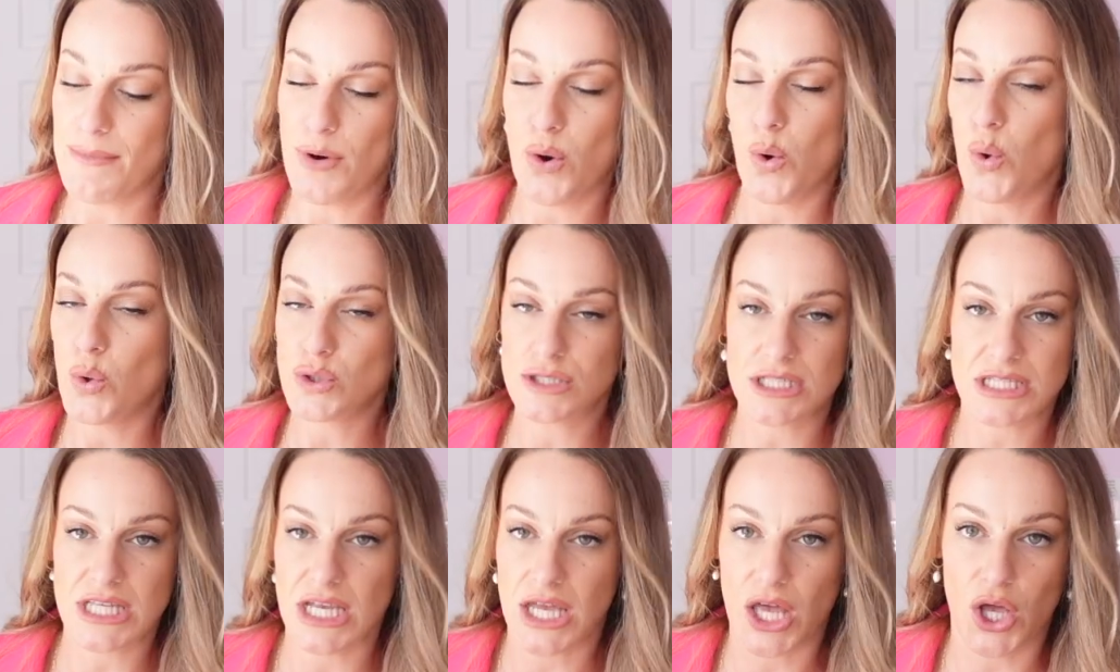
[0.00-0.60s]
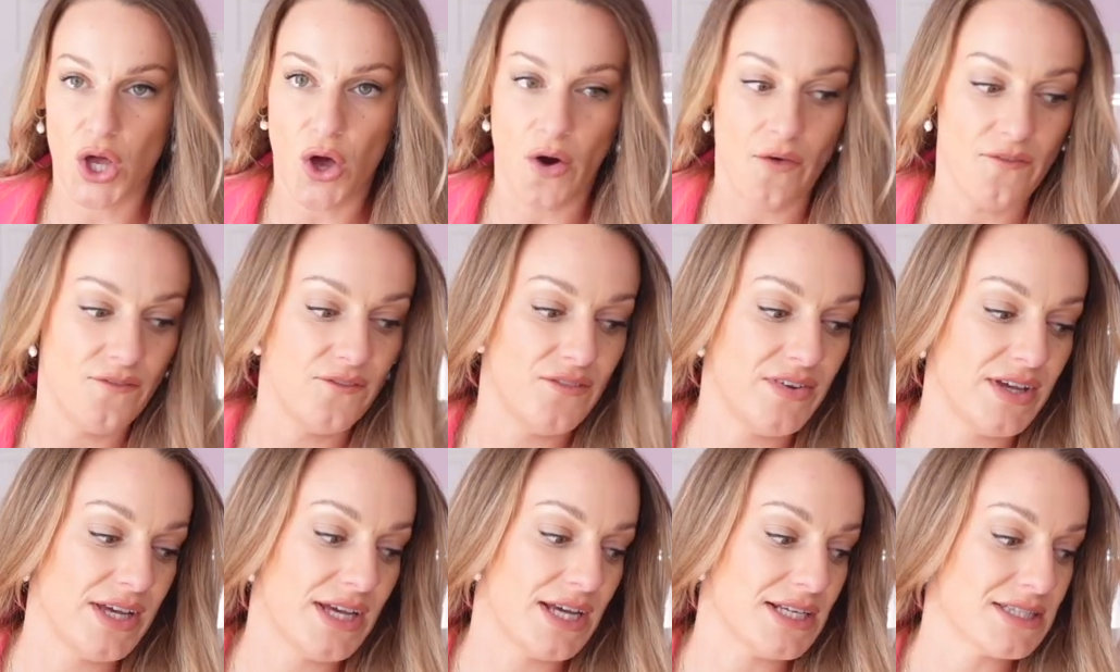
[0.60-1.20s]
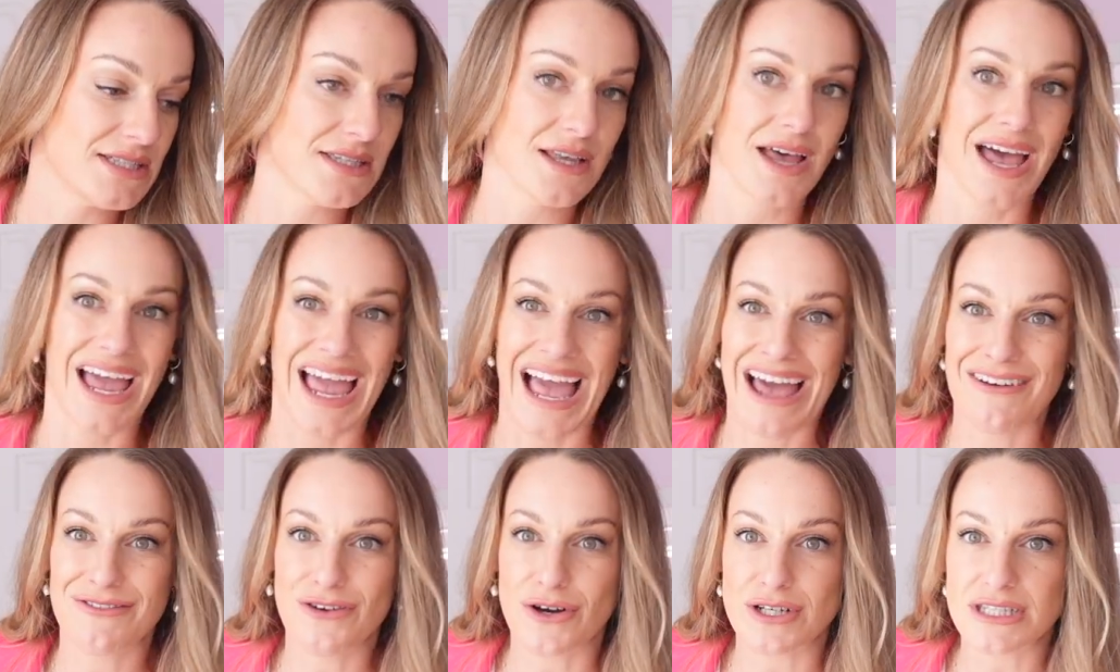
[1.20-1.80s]
Or just like a Converse. I
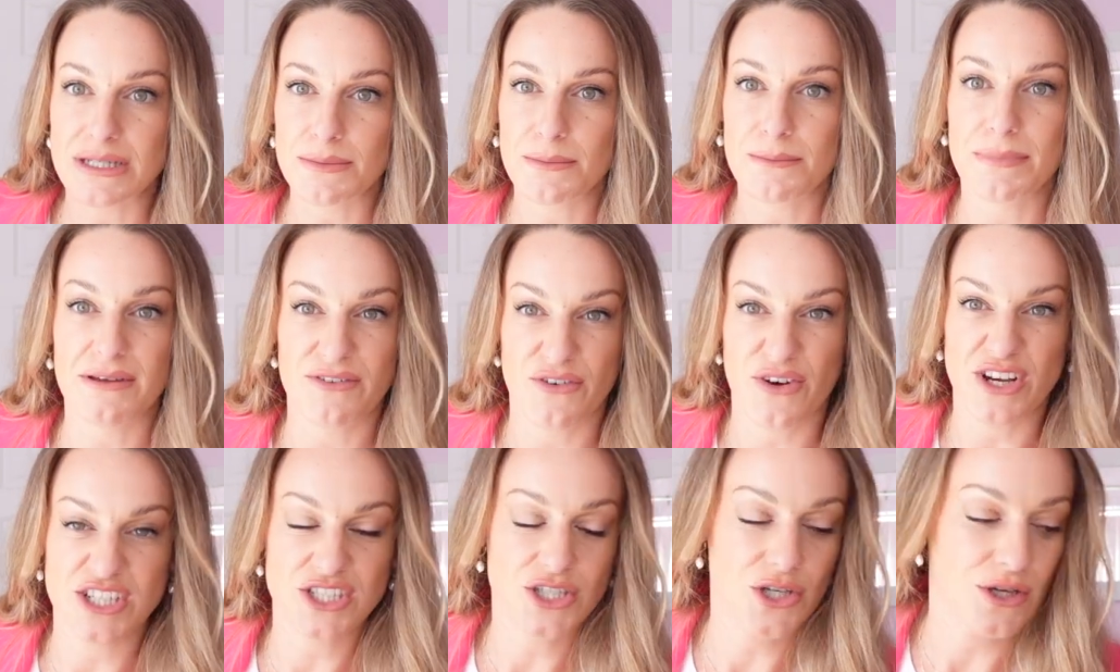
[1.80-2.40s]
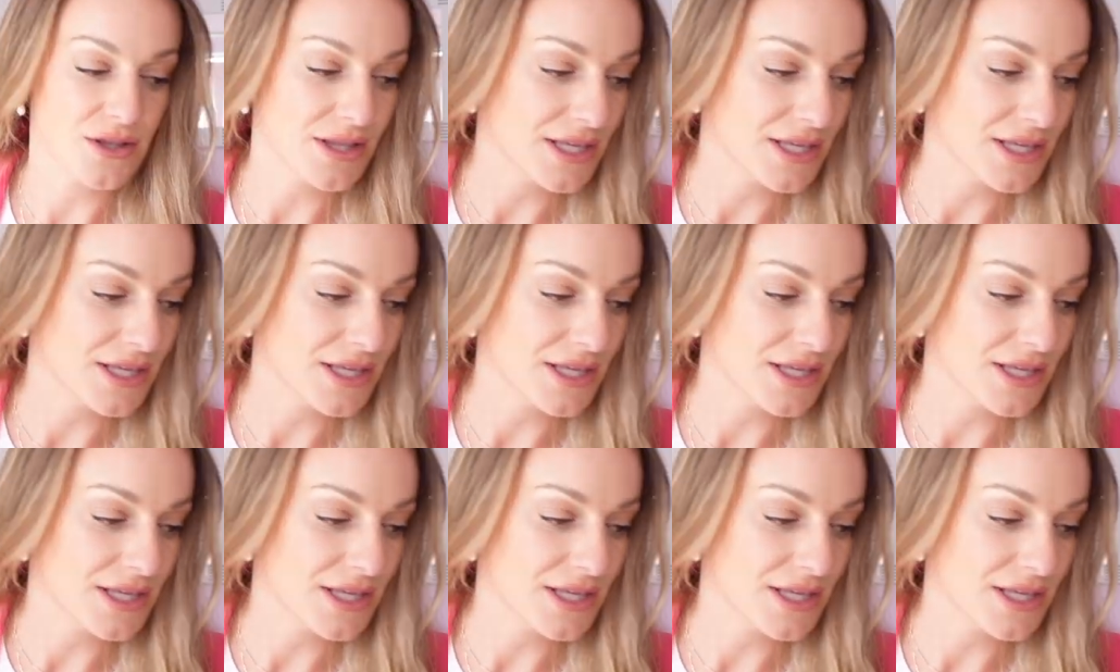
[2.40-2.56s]
have got some before I show